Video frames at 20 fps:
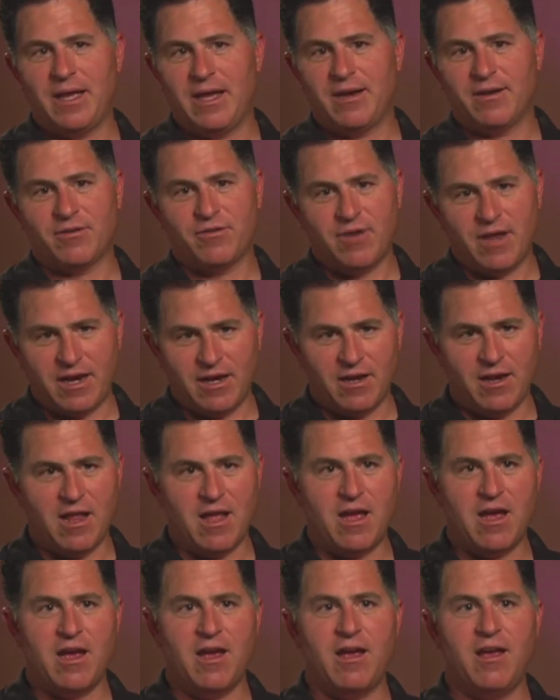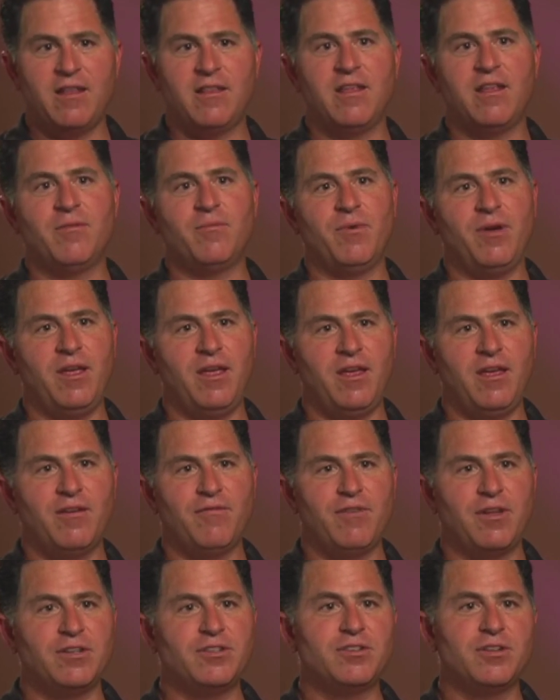We got a credit line, then
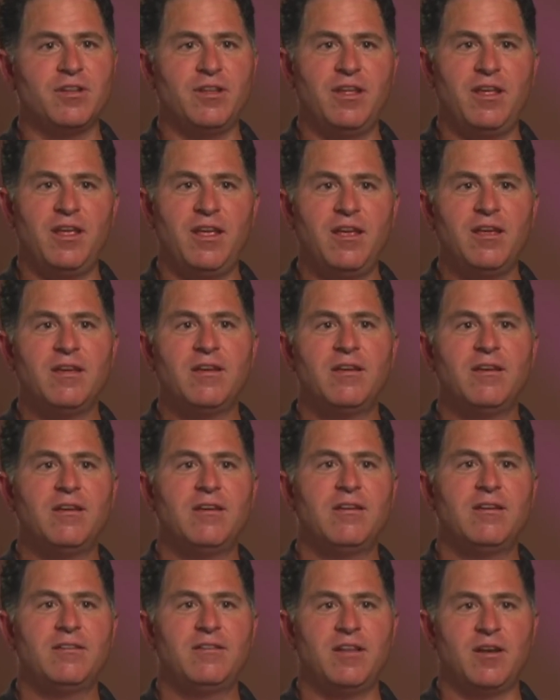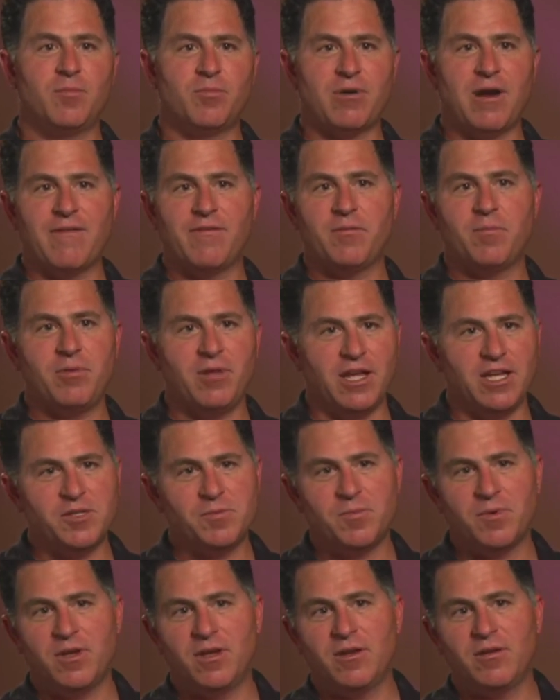we eventually did a private
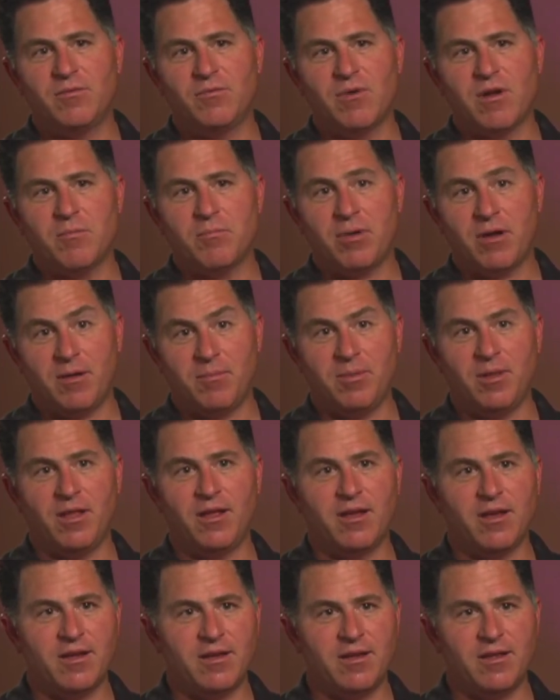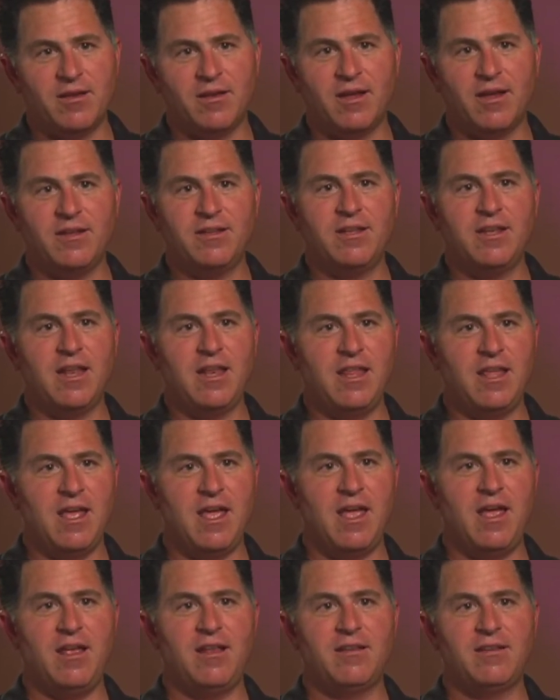placement, went public in
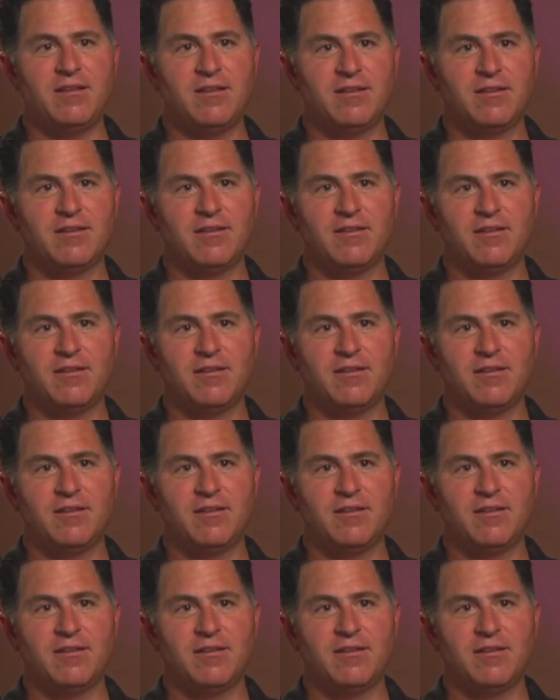1988